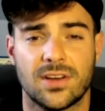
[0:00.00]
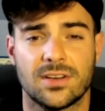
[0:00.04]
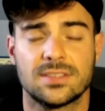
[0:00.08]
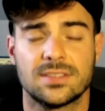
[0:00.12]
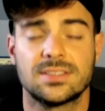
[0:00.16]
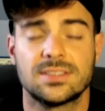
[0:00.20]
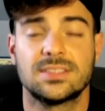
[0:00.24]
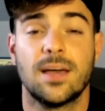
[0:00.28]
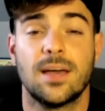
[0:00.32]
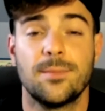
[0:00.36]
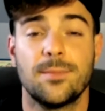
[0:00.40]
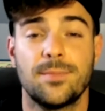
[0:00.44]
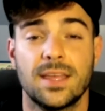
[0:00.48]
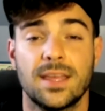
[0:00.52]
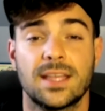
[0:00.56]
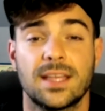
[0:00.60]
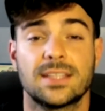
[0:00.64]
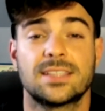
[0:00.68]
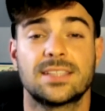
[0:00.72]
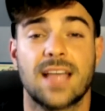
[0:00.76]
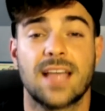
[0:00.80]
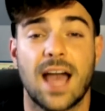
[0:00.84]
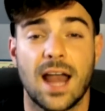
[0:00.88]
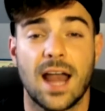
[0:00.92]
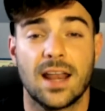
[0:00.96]
Something has
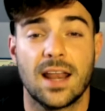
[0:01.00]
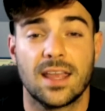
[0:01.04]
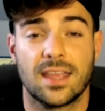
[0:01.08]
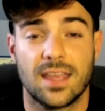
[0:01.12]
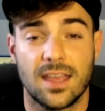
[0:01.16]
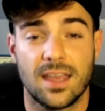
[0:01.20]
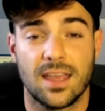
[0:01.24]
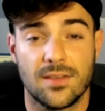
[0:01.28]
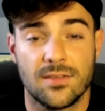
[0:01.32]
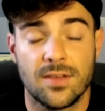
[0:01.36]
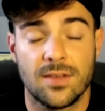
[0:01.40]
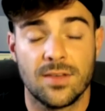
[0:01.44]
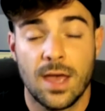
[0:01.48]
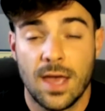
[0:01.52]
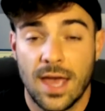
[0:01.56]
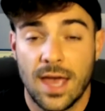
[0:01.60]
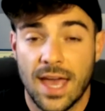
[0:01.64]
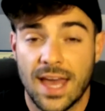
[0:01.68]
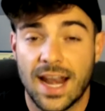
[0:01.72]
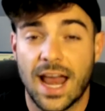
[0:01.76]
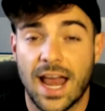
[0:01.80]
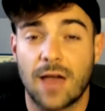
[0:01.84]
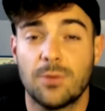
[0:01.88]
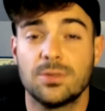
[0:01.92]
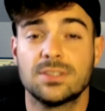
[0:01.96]
got to give, and
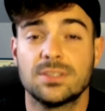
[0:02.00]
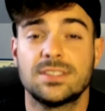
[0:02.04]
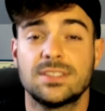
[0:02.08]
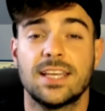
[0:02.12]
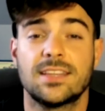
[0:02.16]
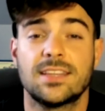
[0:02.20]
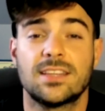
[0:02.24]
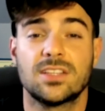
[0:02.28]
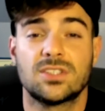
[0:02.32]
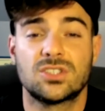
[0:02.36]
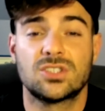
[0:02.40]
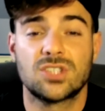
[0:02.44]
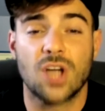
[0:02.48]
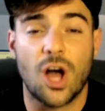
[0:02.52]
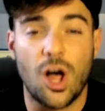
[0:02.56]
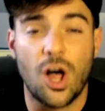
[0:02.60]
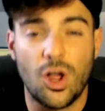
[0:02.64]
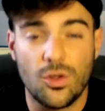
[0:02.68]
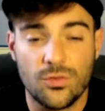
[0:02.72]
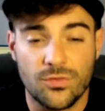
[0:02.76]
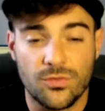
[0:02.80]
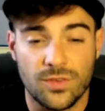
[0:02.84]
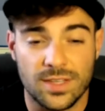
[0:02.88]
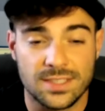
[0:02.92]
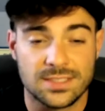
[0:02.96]
I will take the
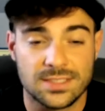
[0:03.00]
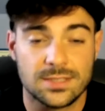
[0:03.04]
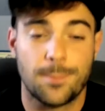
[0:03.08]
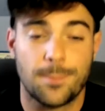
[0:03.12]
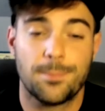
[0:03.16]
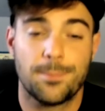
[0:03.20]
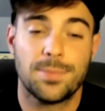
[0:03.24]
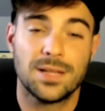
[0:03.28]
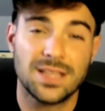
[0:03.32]
Dolphins